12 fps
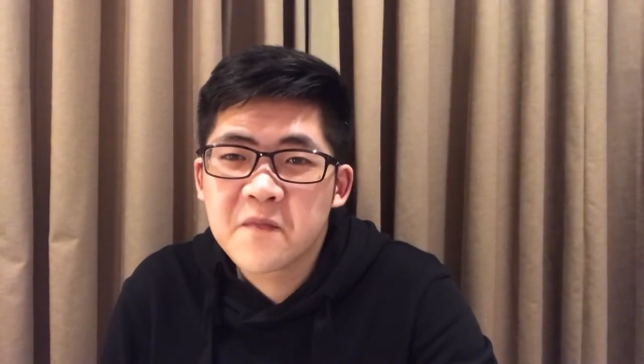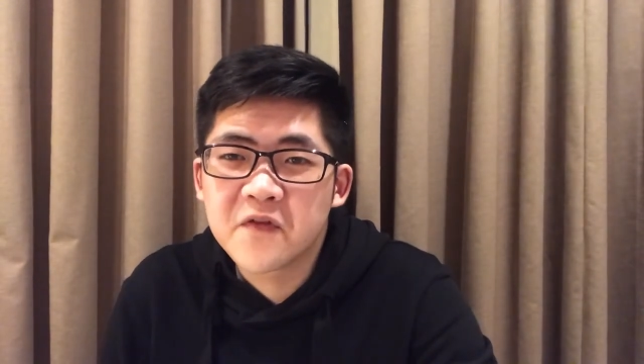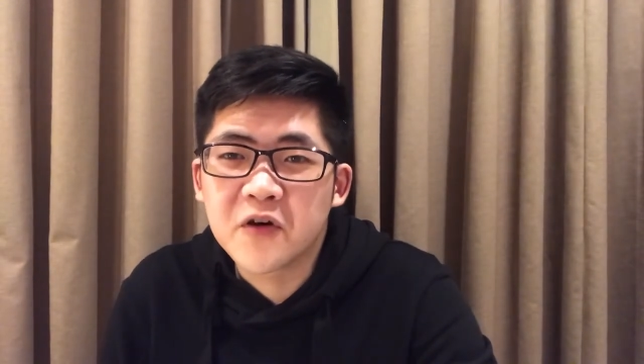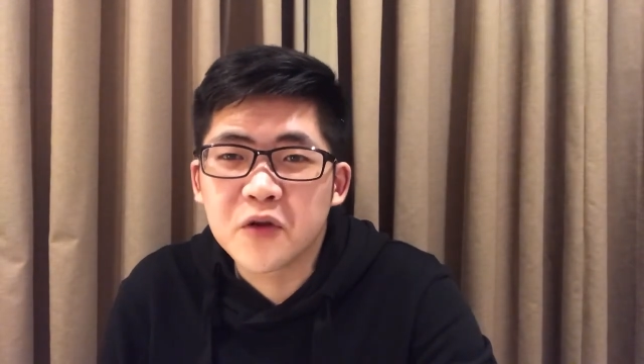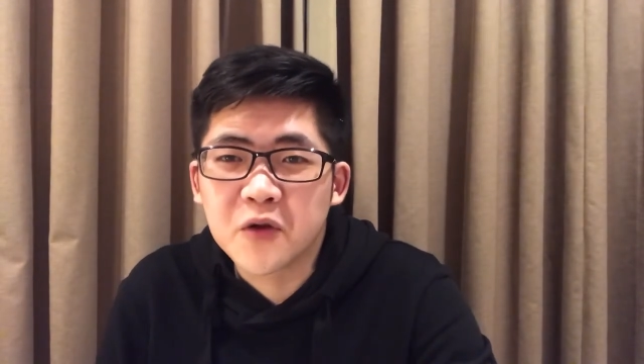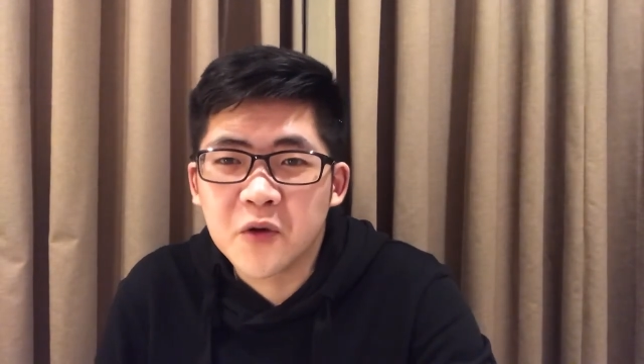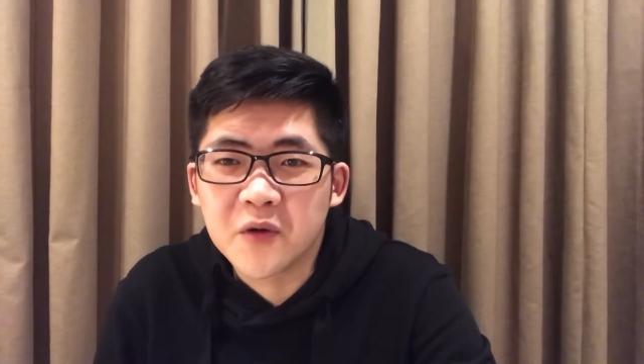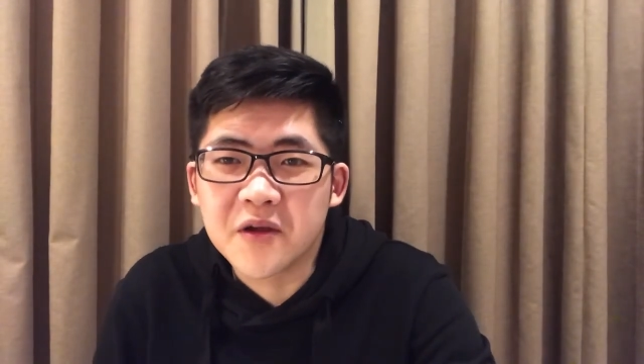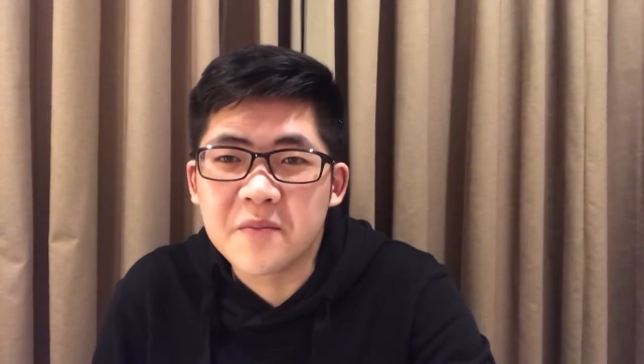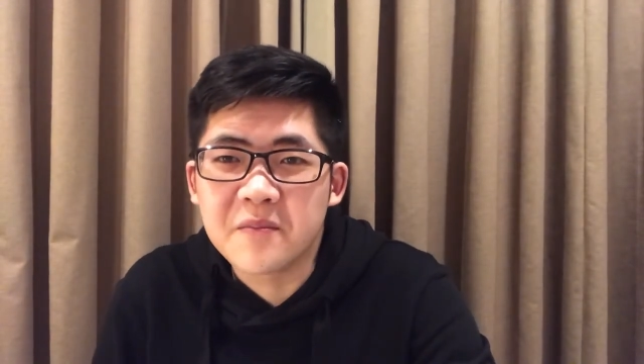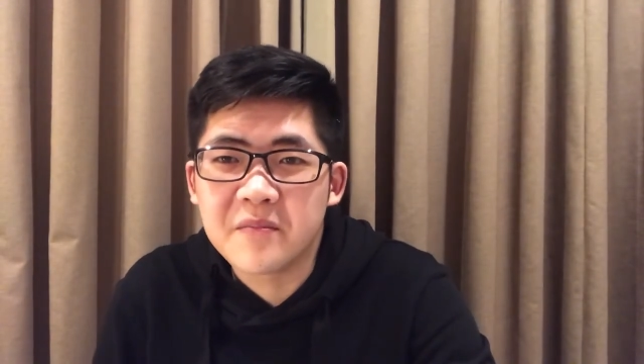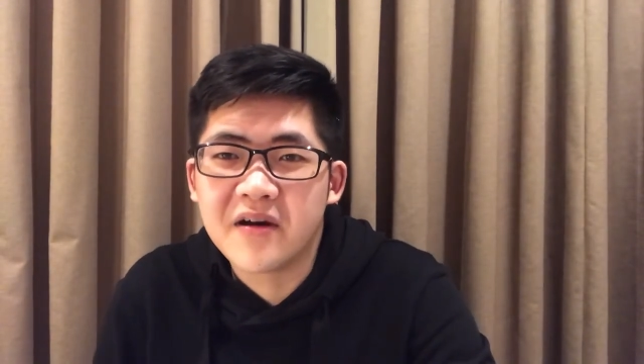photo
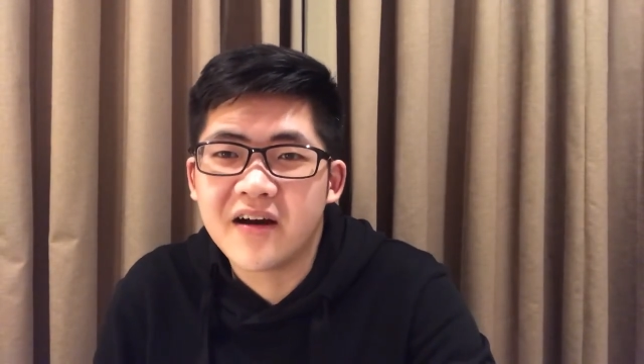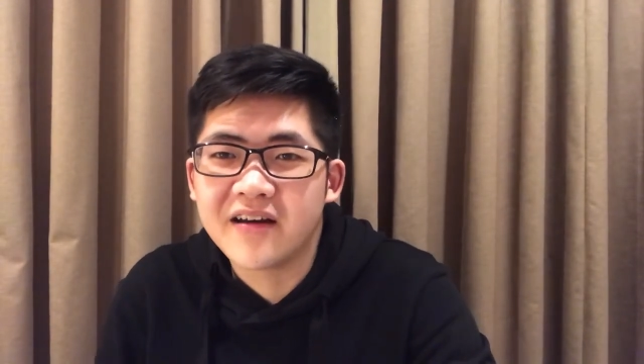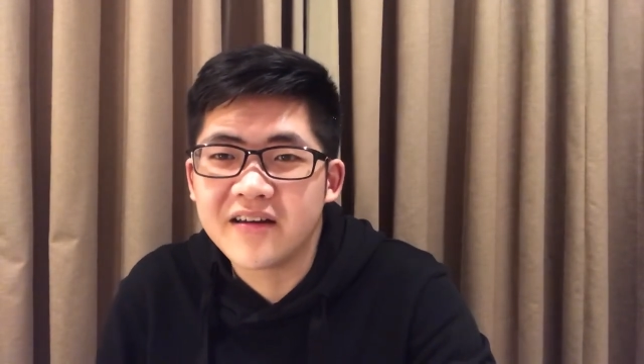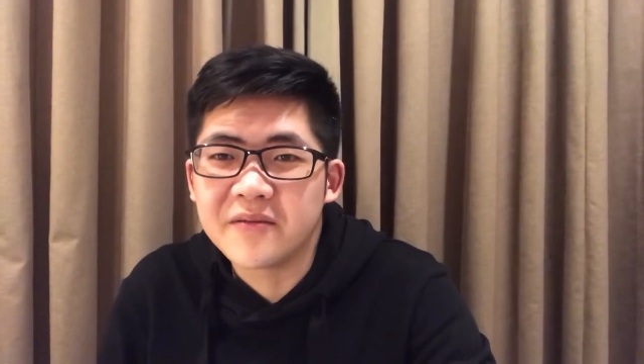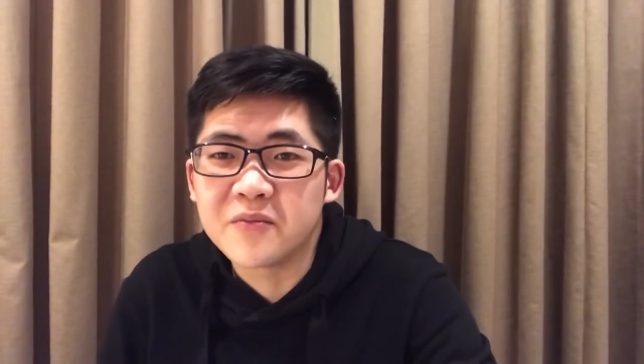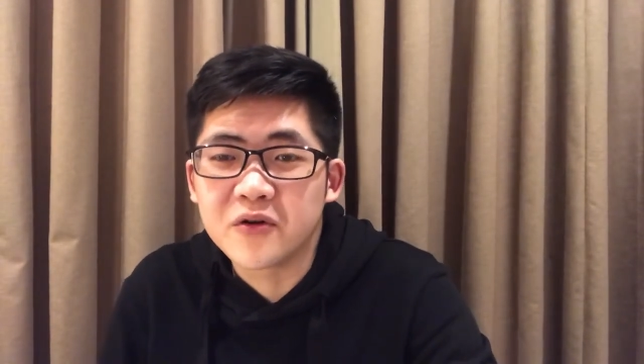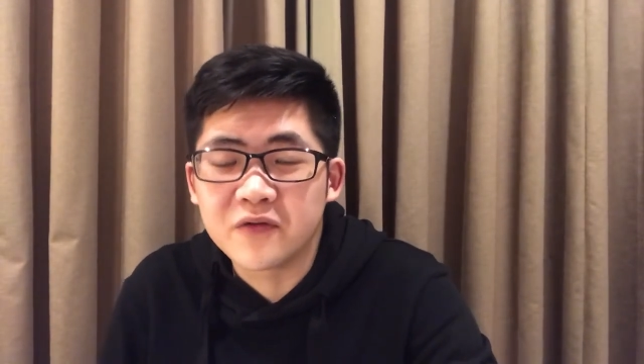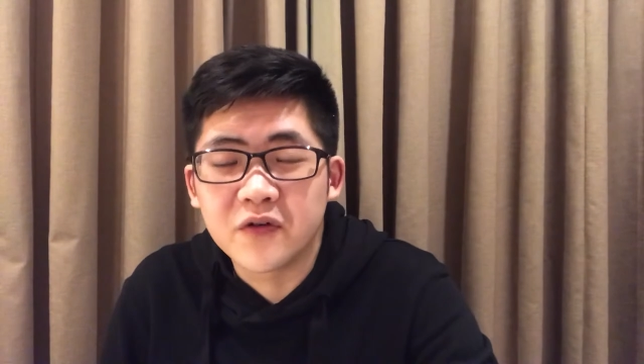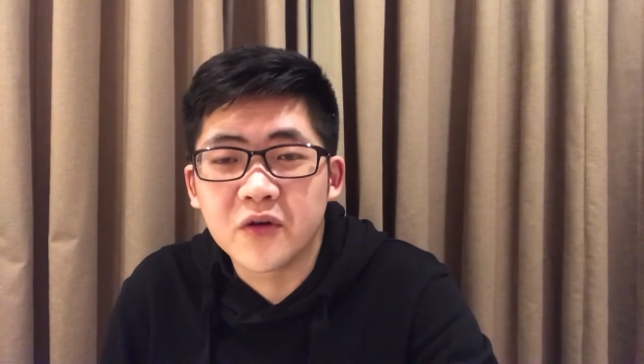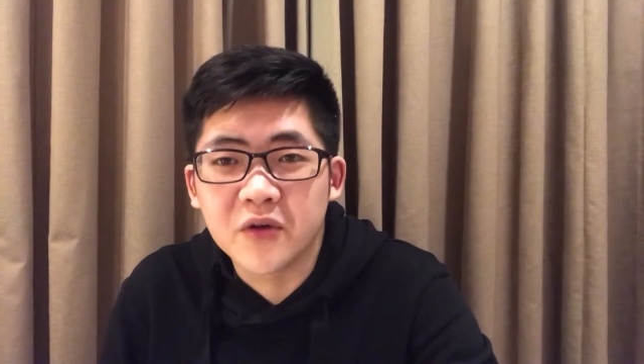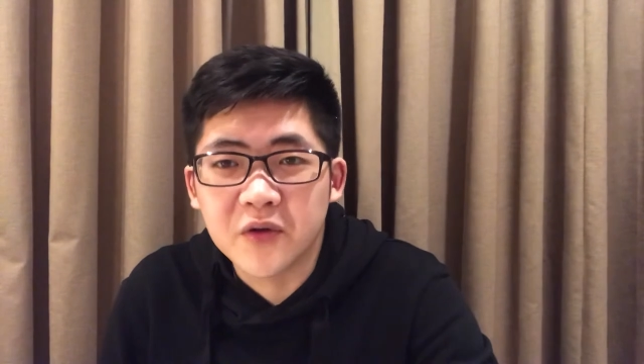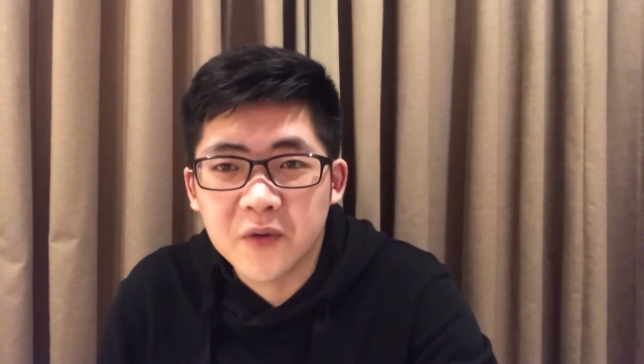in my
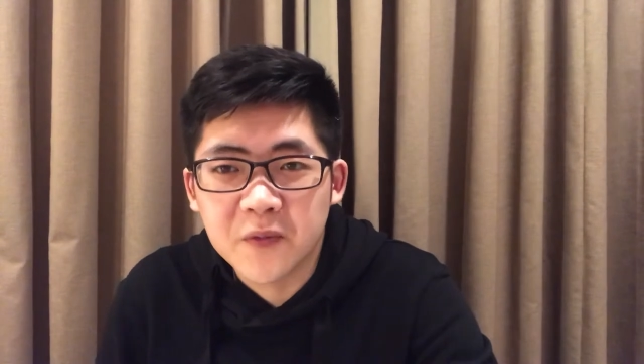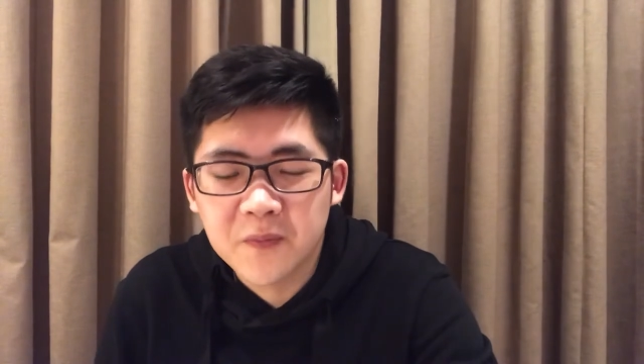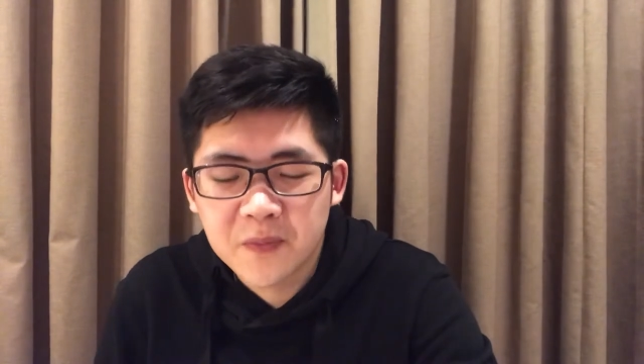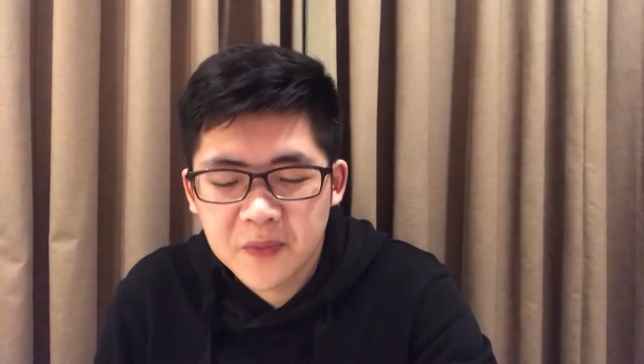portfolio.